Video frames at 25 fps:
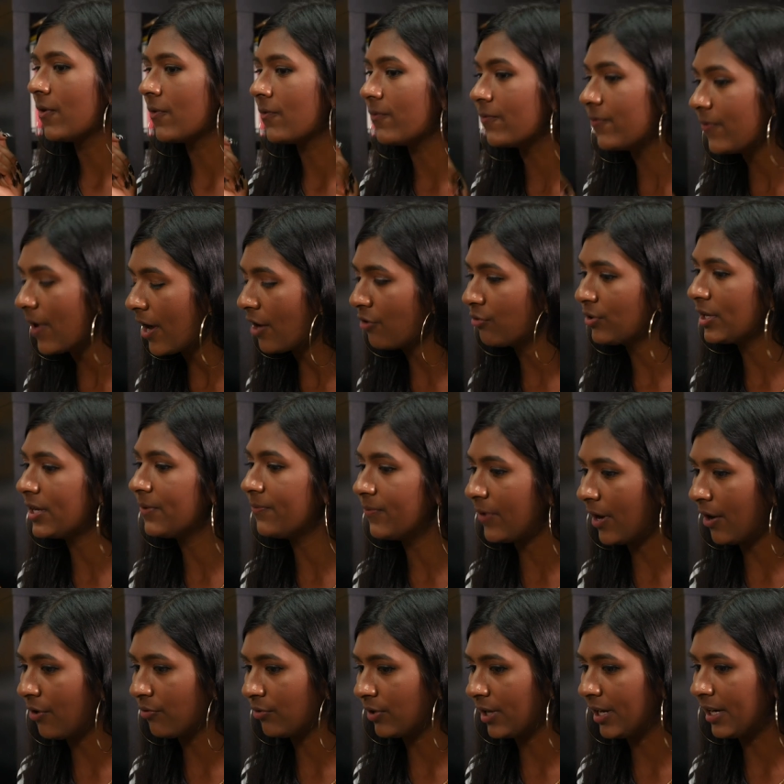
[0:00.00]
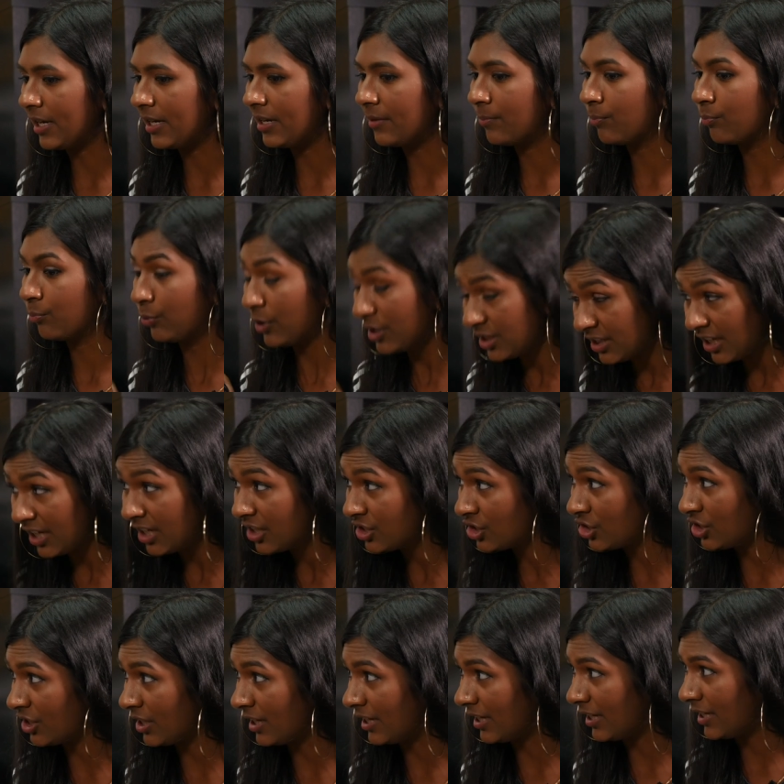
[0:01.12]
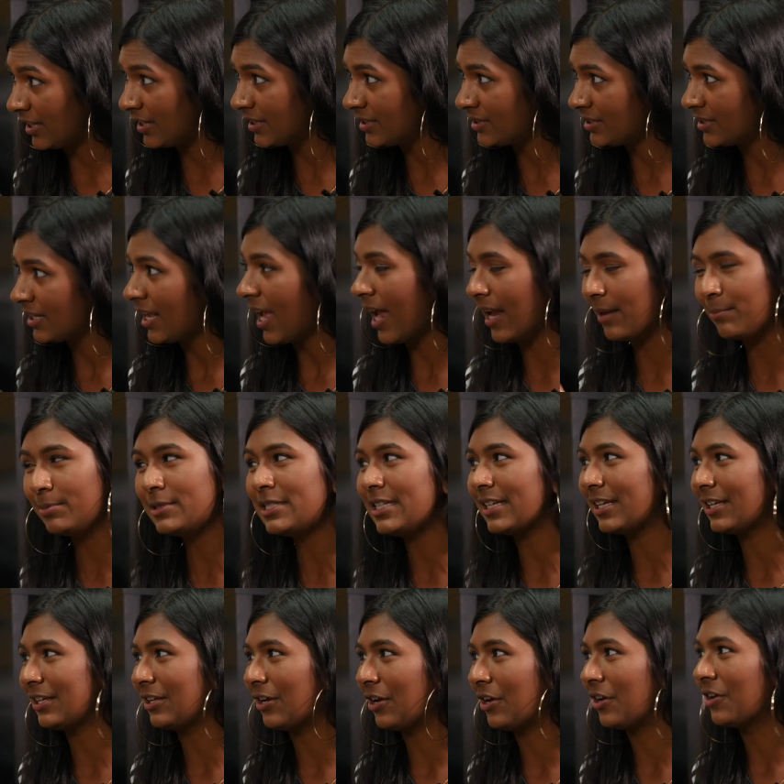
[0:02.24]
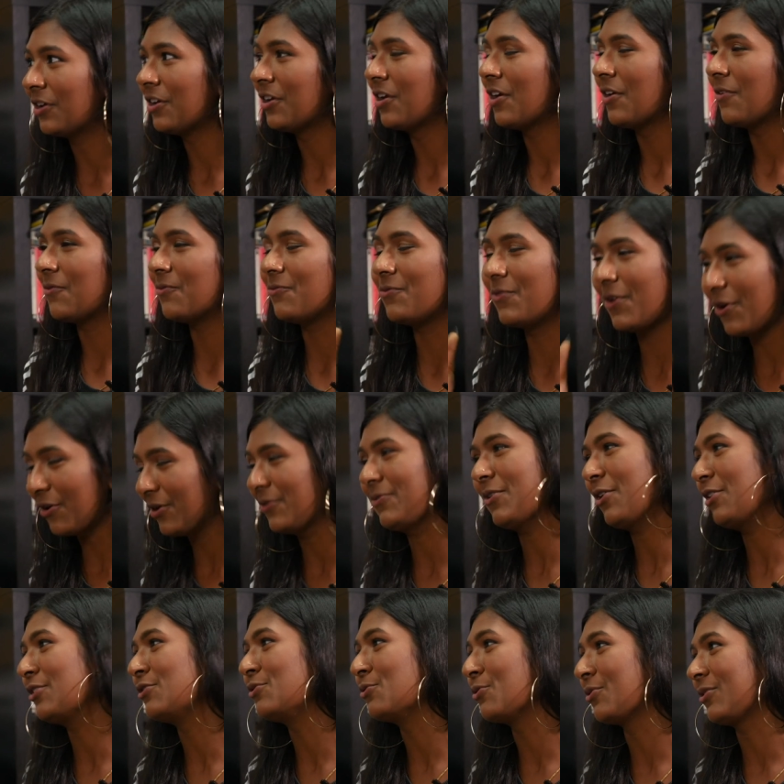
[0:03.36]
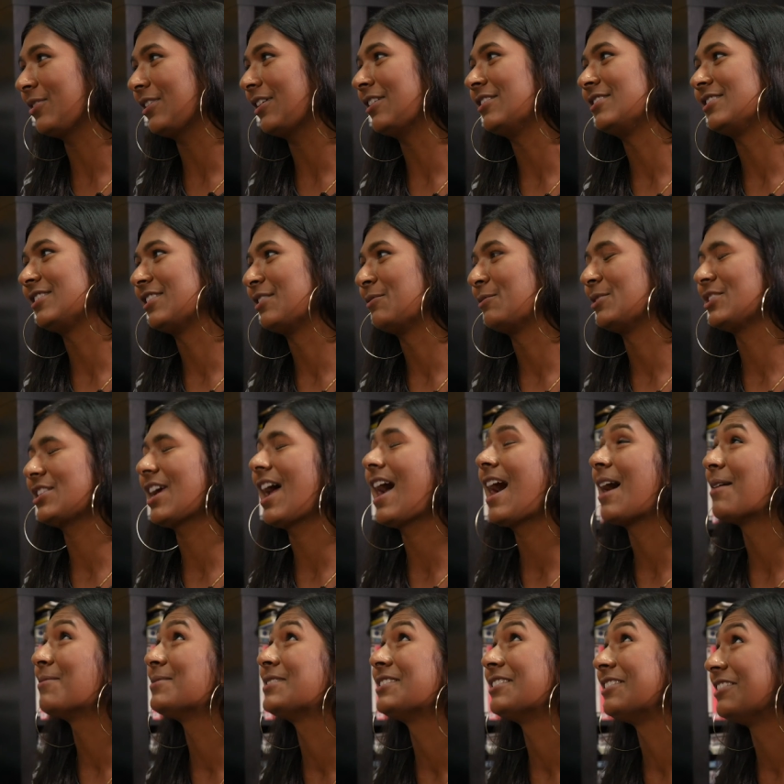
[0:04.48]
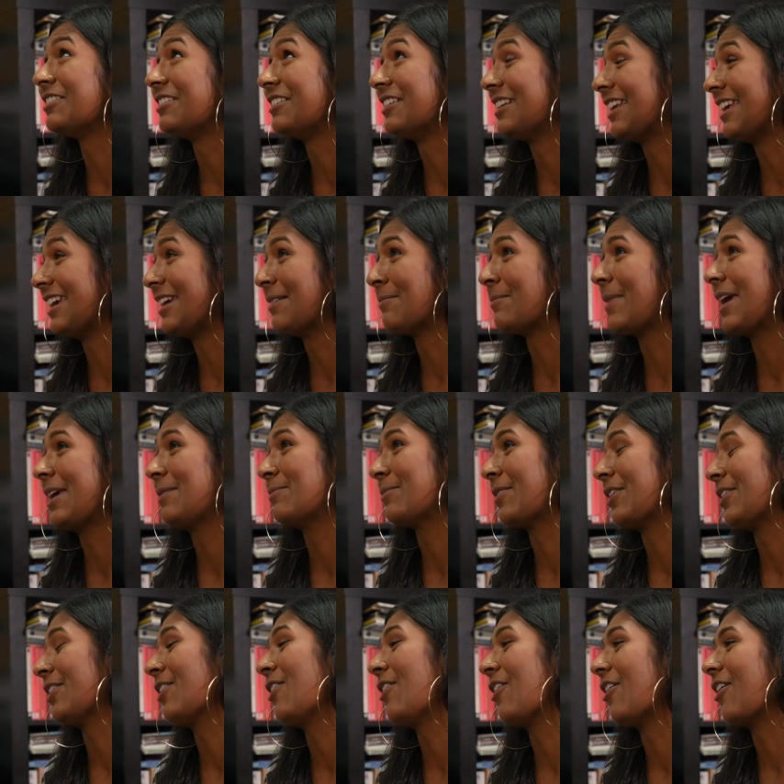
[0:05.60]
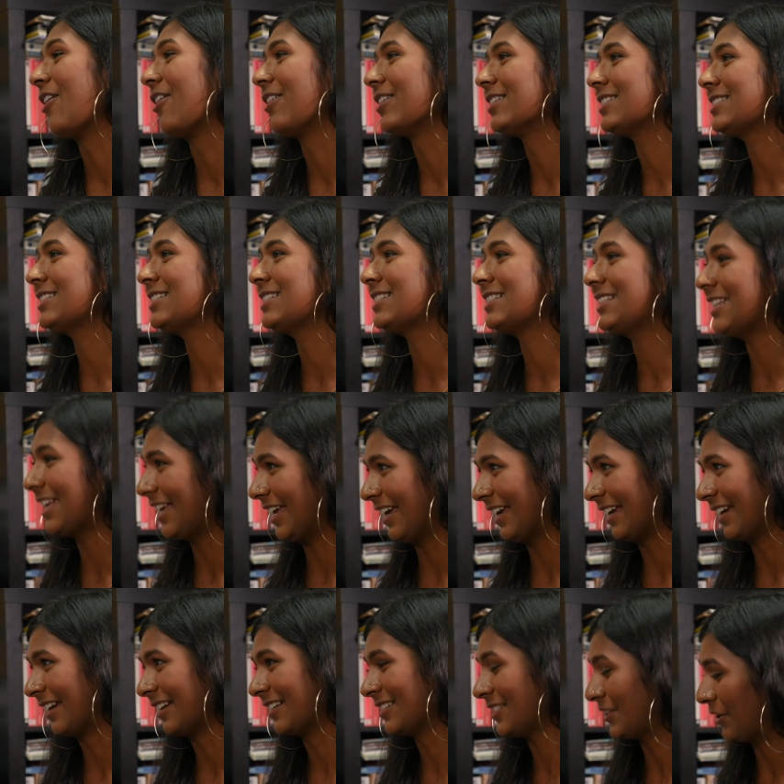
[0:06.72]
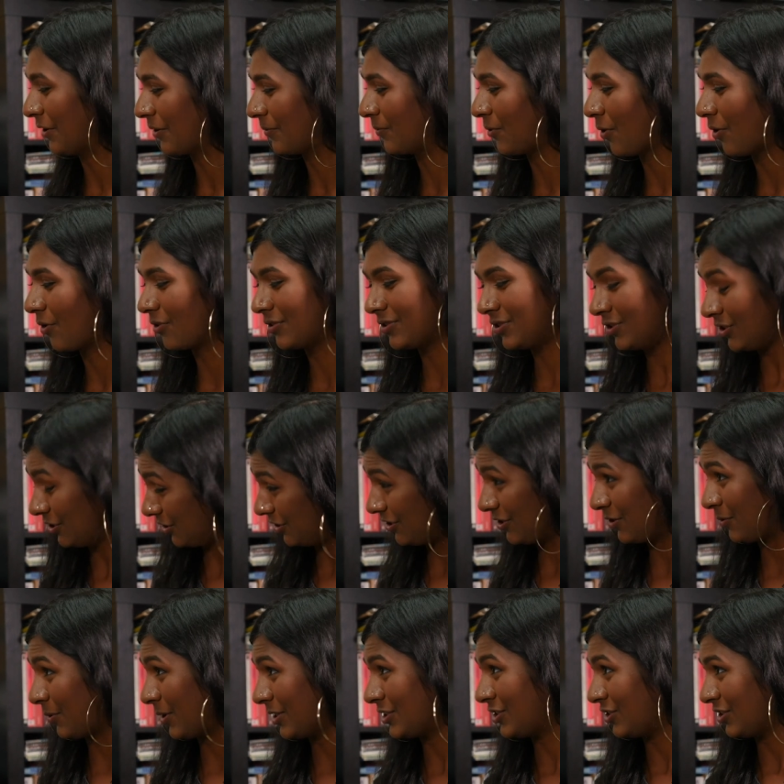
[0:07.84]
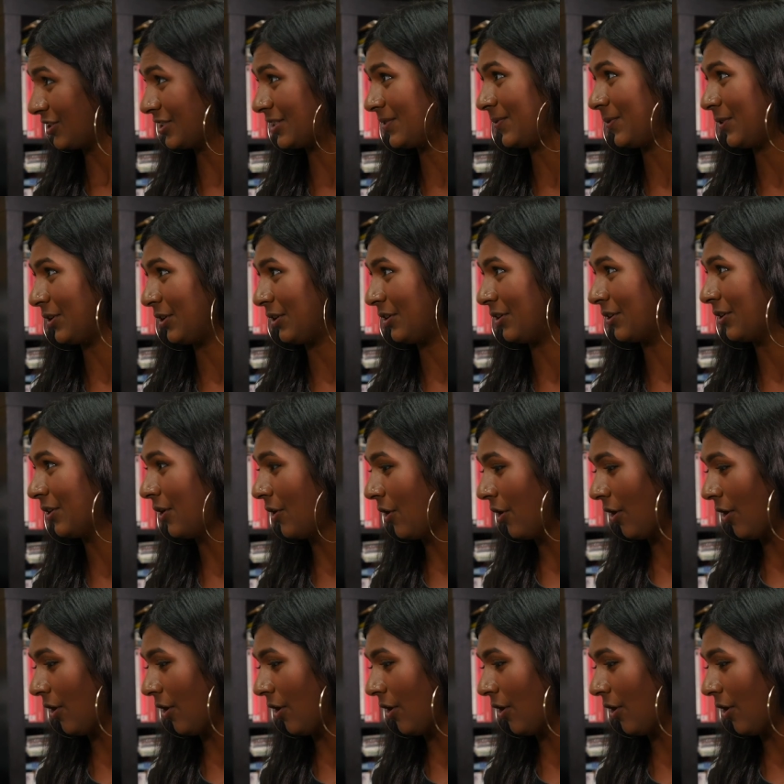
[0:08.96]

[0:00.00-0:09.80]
very, very British it is, and in particular, very, very North London, which mm-hmm. absolutely made my heart sing. So mm-hmm. I've got two questions for you yeah.